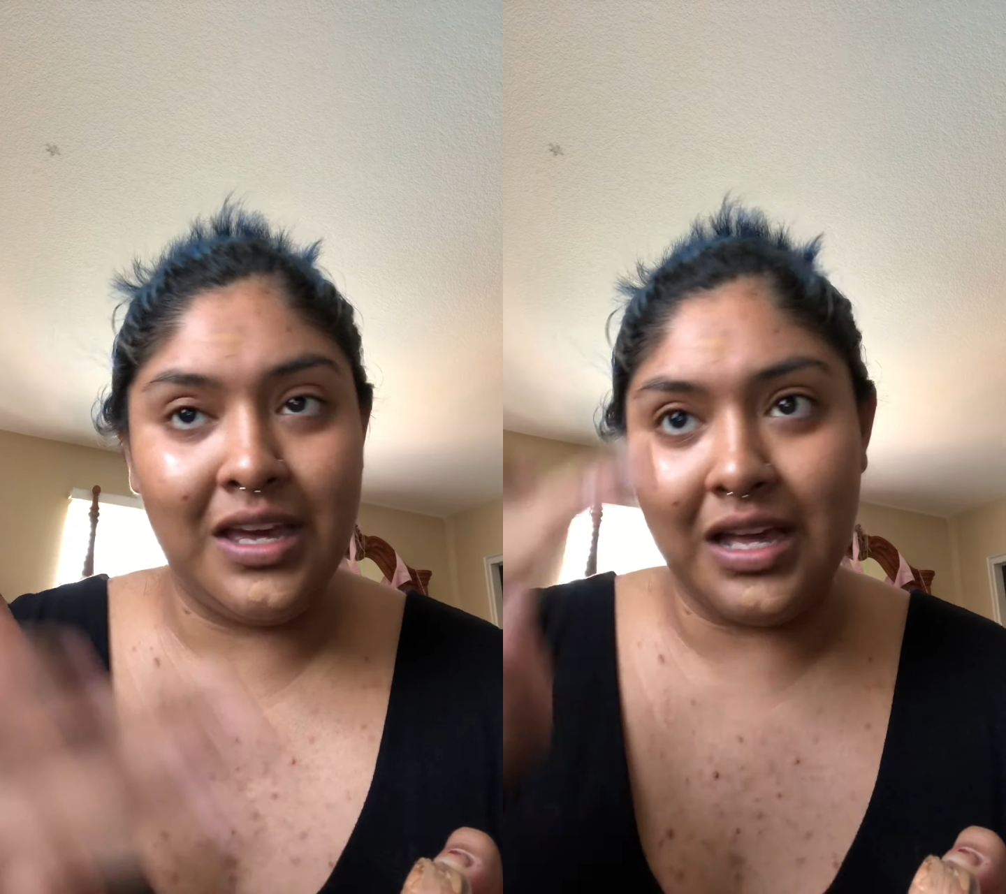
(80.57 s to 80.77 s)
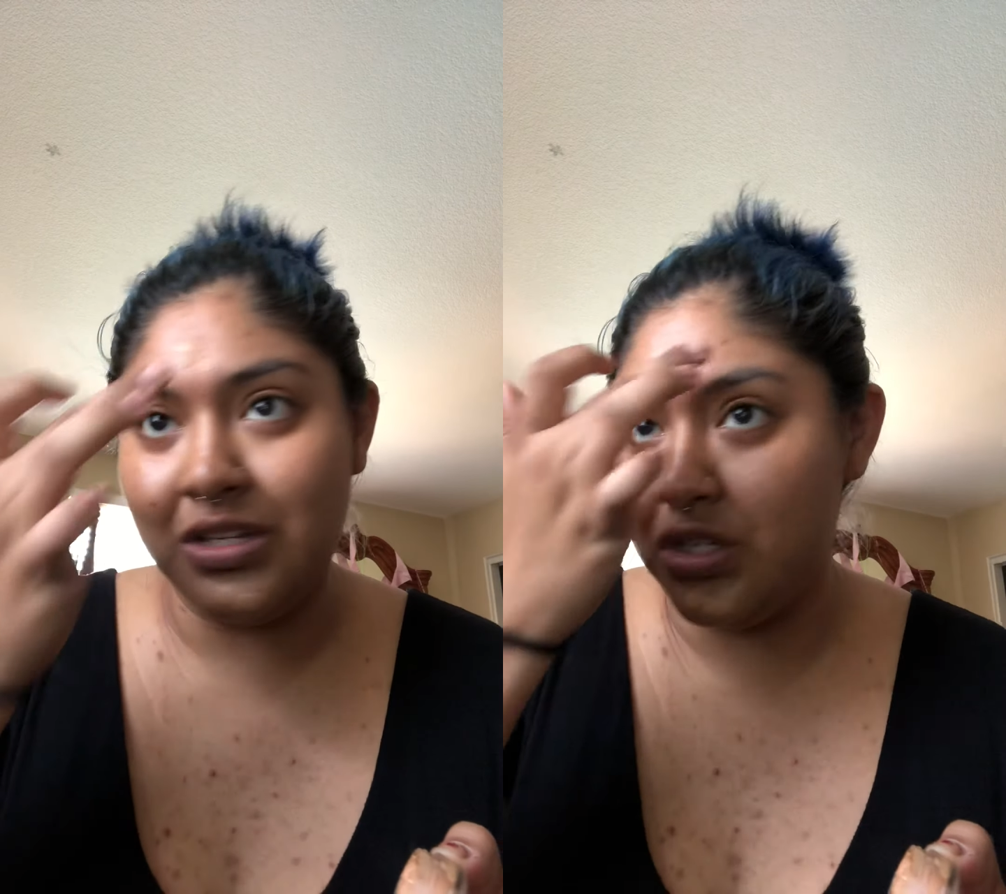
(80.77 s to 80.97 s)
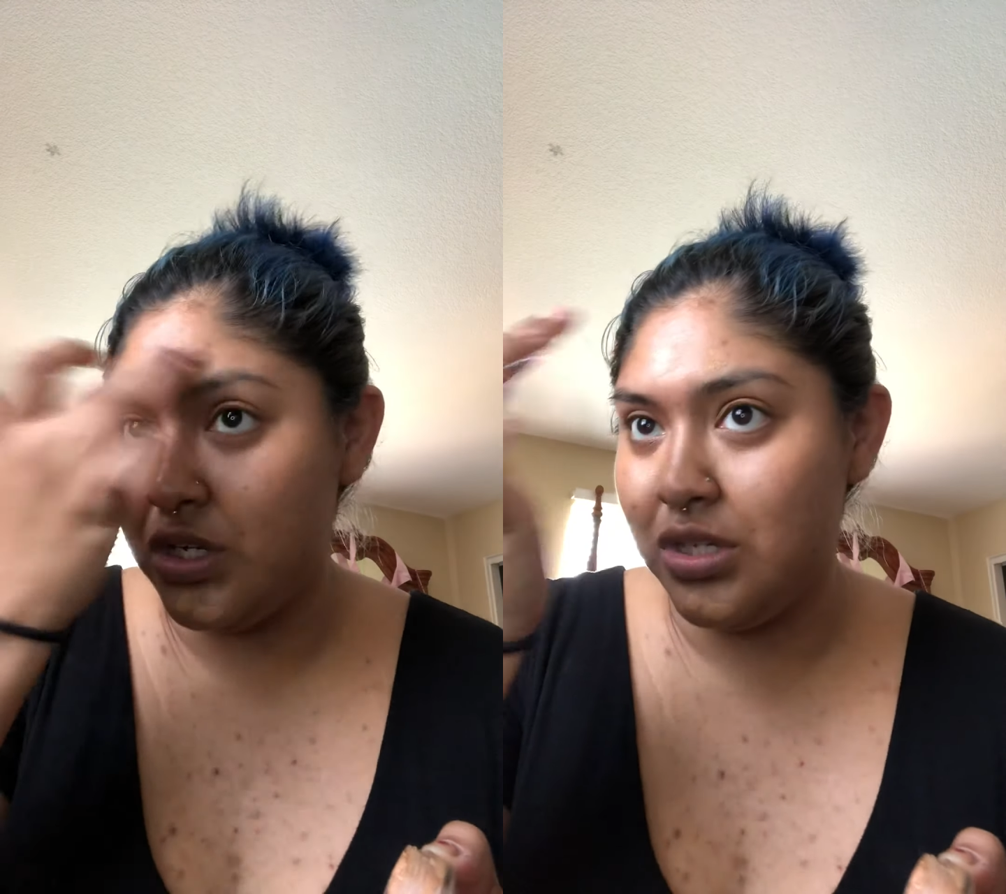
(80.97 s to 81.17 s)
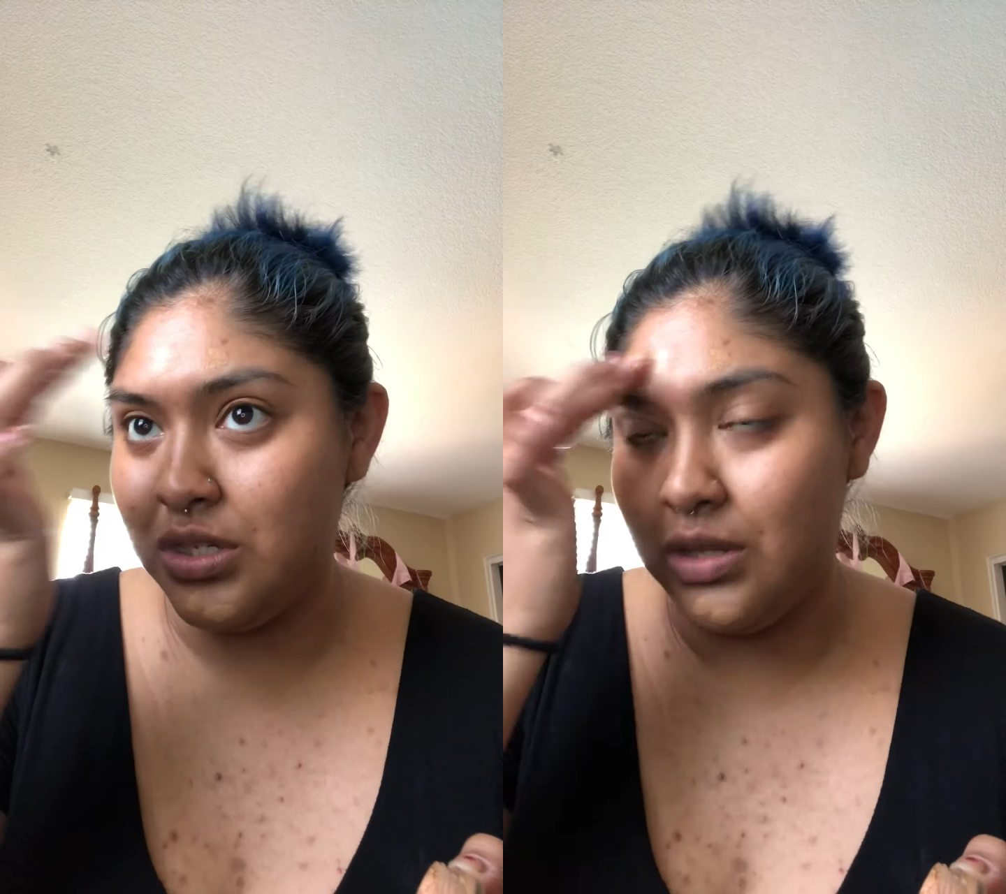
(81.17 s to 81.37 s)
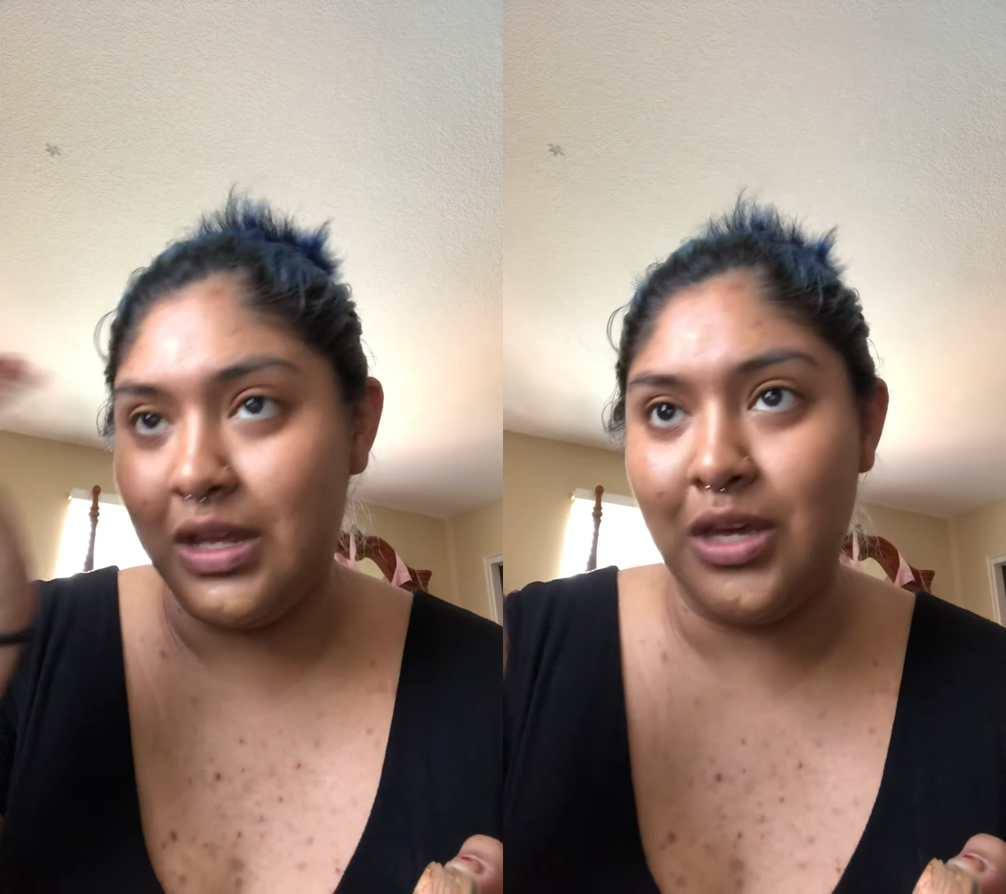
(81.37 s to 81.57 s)
It's just
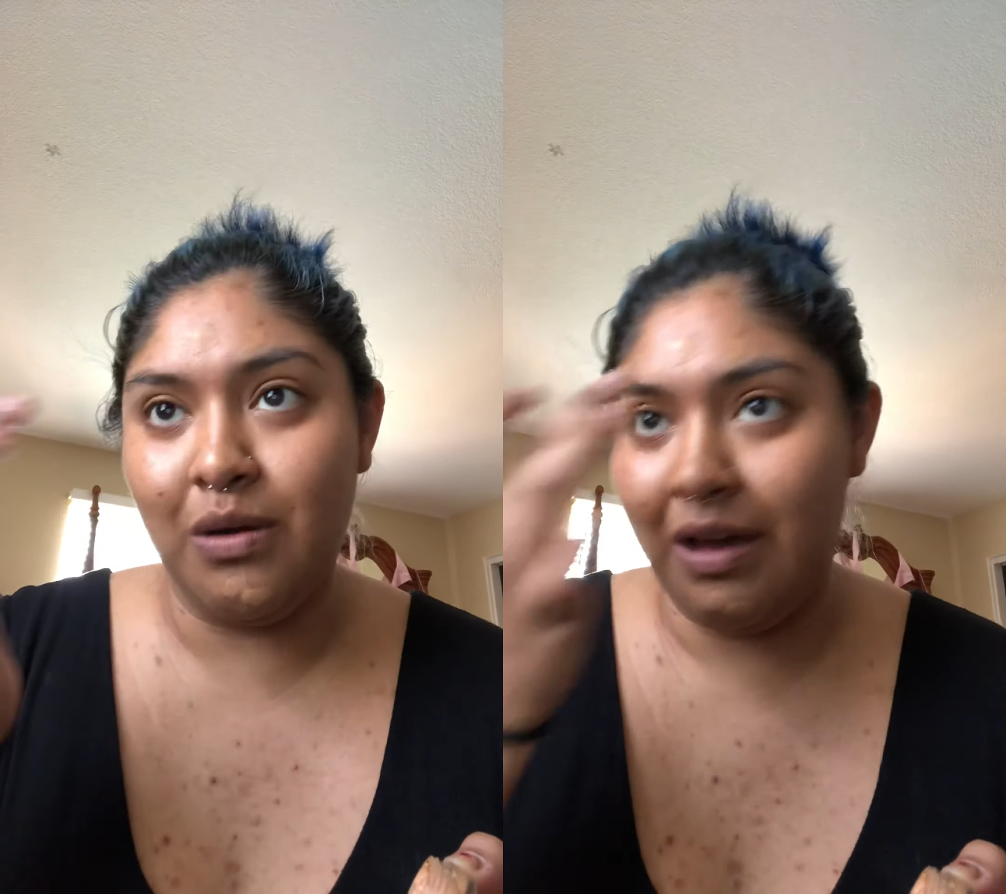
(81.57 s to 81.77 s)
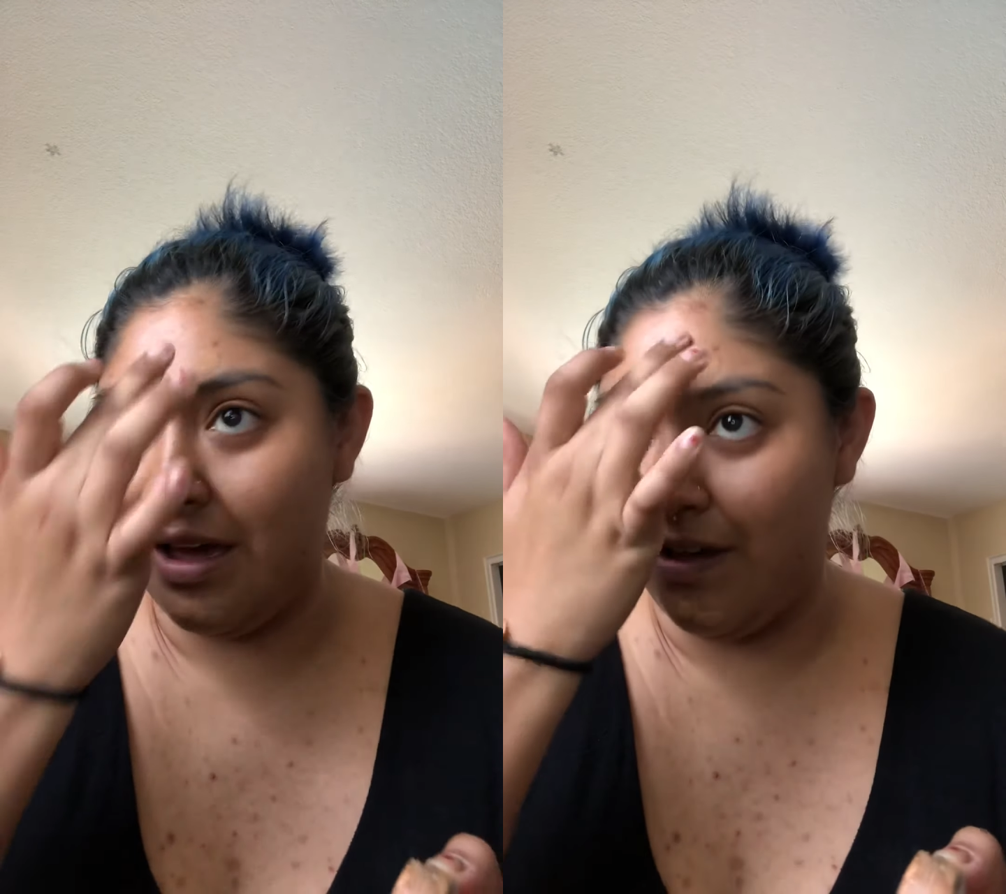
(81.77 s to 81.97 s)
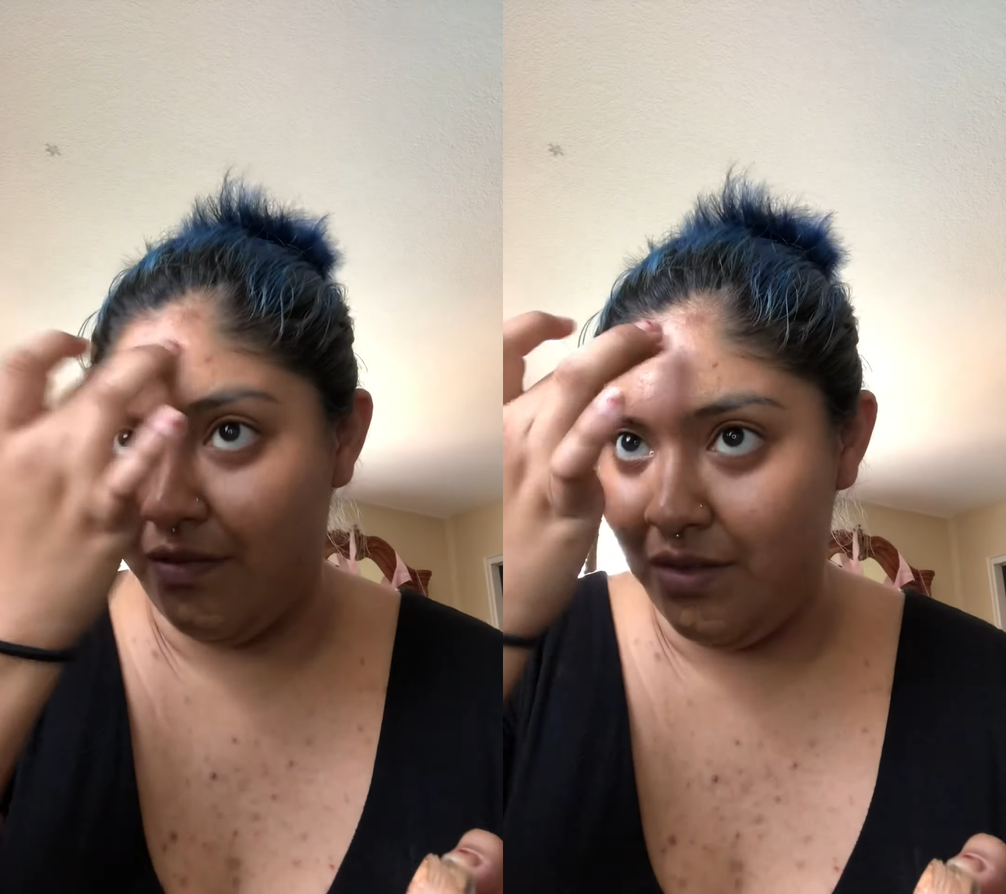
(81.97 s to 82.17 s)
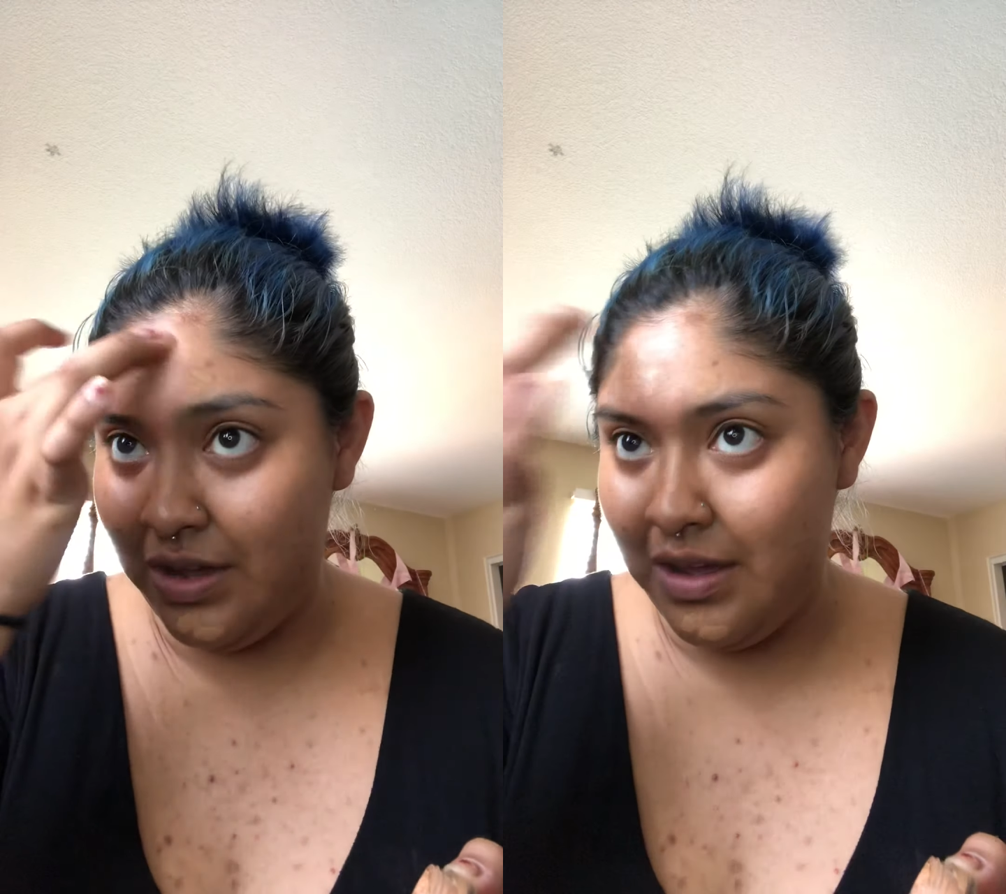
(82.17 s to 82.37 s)
so that you have